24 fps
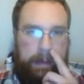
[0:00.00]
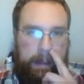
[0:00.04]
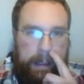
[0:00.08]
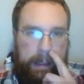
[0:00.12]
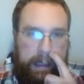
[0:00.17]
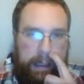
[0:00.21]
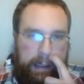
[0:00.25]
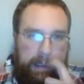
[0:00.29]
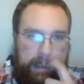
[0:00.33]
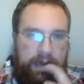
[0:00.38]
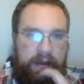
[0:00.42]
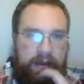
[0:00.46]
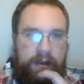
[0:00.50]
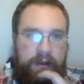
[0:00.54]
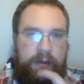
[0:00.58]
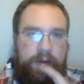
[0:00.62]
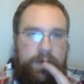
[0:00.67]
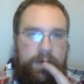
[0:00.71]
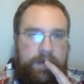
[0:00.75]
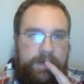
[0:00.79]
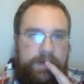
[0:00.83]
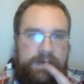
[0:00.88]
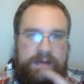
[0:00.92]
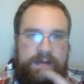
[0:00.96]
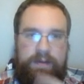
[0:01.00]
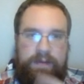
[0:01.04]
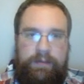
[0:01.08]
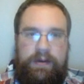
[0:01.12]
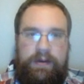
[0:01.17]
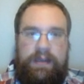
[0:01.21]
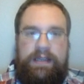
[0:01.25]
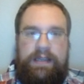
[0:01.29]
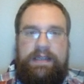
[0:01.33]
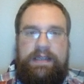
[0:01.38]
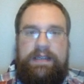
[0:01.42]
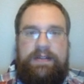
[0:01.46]
It knows
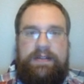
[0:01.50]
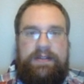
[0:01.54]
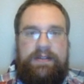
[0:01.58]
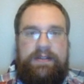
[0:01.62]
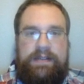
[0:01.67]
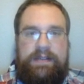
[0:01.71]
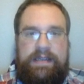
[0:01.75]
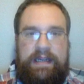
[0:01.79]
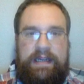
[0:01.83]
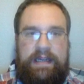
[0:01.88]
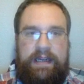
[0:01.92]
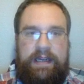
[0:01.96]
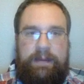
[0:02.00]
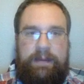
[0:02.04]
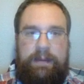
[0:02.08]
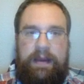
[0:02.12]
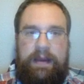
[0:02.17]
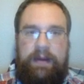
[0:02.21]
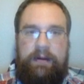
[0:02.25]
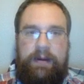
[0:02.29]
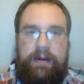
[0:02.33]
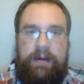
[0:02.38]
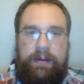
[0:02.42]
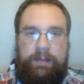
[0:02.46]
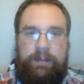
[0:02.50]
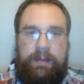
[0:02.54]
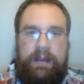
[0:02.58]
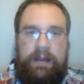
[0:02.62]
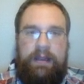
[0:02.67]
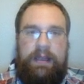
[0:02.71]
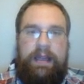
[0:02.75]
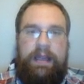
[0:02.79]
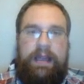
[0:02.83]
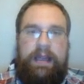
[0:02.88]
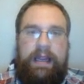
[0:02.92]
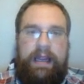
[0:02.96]
1 additional psychic power.
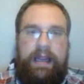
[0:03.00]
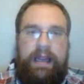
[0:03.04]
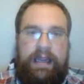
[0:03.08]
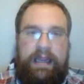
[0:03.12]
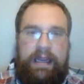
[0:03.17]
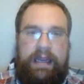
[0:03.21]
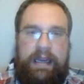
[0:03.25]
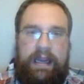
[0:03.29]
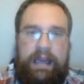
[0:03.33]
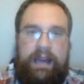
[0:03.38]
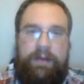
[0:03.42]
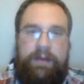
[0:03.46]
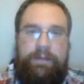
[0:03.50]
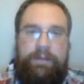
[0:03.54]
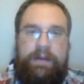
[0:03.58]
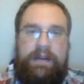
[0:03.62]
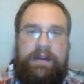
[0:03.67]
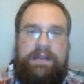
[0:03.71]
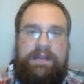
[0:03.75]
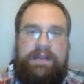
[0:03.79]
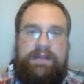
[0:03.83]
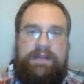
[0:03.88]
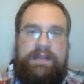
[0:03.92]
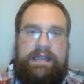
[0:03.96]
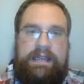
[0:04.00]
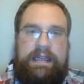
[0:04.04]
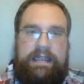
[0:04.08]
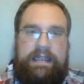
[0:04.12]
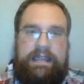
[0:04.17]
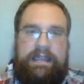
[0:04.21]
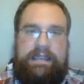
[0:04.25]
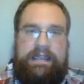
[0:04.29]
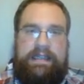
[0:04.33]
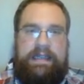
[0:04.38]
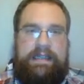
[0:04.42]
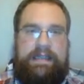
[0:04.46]
And can add 1-2
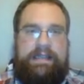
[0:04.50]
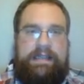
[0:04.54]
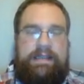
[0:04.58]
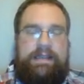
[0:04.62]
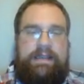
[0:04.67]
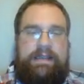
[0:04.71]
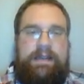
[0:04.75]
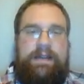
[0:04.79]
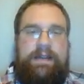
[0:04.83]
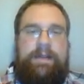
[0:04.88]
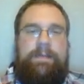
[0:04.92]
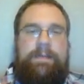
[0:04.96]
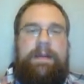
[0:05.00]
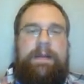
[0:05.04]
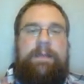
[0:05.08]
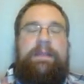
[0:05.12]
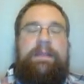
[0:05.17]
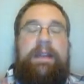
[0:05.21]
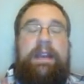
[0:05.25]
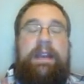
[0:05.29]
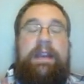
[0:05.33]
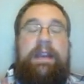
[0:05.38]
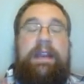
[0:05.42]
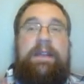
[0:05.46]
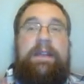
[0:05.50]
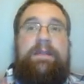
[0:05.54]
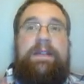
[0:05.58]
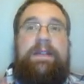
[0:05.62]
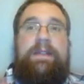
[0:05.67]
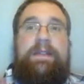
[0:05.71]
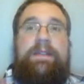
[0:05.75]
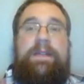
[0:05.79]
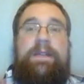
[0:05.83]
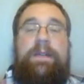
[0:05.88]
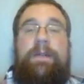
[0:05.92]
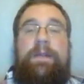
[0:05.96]
psychic tests. I plan to give
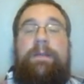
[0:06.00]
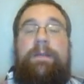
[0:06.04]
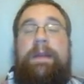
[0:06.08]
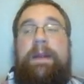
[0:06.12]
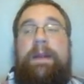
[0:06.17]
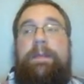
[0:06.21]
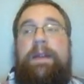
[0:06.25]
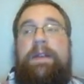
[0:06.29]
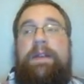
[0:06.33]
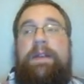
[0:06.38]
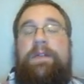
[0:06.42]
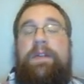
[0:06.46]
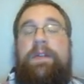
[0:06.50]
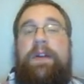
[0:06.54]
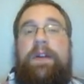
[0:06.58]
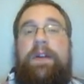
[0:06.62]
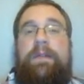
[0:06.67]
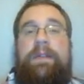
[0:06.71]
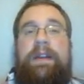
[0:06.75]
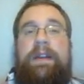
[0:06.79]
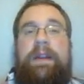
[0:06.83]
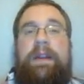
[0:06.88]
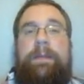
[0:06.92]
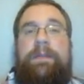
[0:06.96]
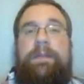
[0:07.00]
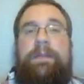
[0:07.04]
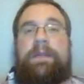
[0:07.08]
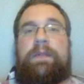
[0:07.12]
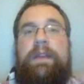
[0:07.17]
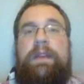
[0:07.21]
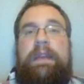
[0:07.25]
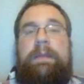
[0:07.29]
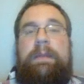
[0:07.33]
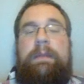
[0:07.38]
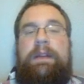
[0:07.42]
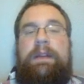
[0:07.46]
this to my patriarch when I'm
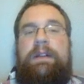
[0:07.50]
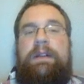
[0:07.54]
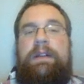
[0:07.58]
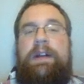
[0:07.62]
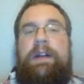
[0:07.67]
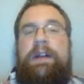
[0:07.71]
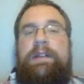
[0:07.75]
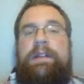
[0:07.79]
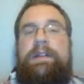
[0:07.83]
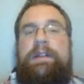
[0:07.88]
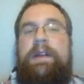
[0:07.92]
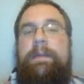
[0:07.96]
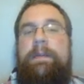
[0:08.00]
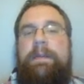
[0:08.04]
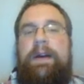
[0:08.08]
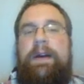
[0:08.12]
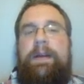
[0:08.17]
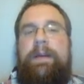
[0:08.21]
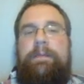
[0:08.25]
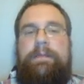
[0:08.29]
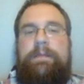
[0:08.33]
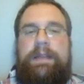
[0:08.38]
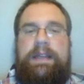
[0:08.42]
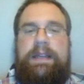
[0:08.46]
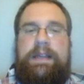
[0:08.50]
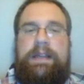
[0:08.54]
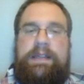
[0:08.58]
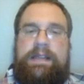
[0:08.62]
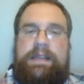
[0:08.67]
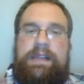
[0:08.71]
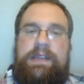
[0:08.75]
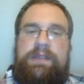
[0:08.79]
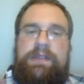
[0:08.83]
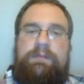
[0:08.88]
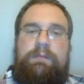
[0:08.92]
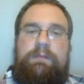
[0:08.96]
doing the mental onslaught bomb because
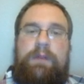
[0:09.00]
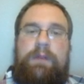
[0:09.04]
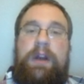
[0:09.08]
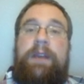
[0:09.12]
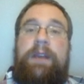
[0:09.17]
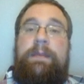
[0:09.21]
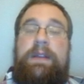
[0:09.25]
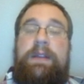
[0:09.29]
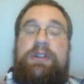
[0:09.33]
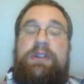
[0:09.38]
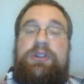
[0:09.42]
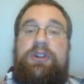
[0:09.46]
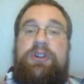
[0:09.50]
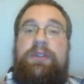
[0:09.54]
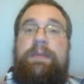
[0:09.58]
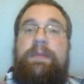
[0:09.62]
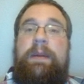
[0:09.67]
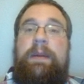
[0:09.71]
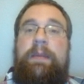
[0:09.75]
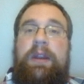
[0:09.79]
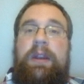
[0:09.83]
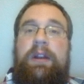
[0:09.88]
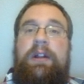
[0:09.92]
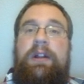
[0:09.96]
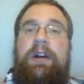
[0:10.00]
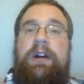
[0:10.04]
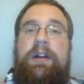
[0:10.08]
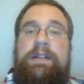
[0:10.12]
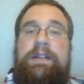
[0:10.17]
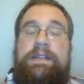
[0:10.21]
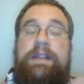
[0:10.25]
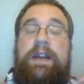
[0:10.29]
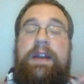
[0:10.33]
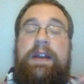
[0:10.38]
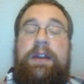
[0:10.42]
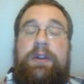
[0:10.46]
I want to make sure my mental
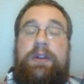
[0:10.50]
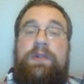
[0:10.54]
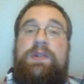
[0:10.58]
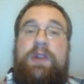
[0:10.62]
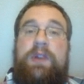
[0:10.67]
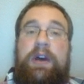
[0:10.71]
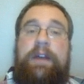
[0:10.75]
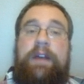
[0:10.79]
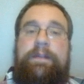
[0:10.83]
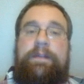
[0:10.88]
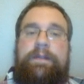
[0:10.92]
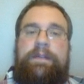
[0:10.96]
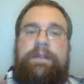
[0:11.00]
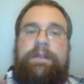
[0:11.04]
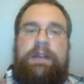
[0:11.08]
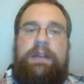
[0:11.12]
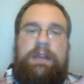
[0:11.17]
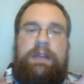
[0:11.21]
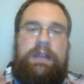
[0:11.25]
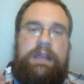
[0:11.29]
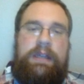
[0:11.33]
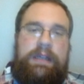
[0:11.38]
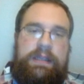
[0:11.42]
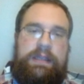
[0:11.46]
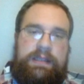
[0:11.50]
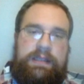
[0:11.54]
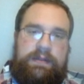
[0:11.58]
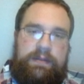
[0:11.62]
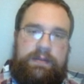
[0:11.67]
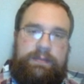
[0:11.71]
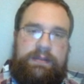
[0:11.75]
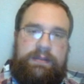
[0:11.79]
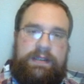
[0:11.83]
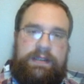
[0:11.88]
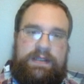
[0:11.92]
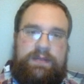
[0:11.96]
onslaught goes off. So a
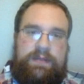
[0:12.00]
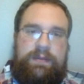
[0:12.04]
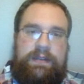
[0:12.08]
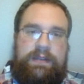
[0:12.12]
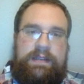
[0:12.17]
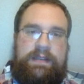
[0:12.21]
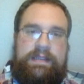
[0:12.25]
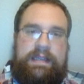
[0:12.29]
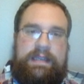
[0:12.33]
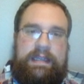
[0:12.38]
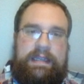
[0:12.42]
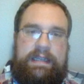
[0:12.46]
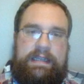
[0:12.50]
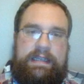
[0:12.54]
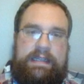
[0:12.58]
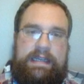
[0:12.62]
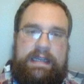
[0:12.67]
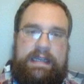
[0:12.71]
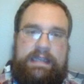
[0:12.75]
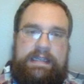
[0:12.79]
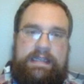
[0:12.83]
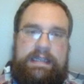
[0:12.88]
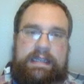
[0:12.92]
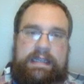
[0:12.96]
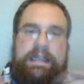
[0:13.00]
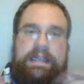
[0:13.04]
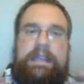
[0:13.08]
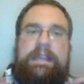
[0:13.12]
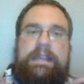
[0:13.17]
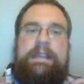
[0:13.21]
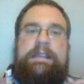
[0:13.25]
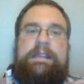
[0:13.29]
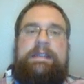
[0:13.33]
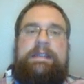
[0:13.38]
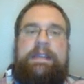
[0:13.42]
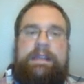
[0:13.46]
+1 to psychic test
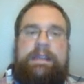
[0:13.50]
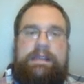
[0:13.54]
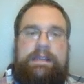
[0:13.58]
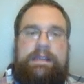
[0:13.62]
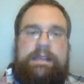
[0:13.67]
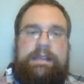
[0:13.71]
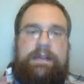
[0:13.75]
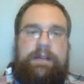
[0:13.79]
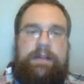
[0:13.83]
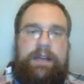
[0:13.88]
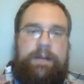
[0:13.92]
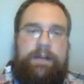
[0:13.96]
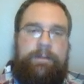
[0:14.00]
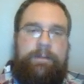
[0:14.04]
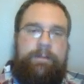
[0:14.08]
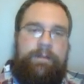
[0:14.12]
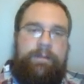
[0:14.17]
is necessary.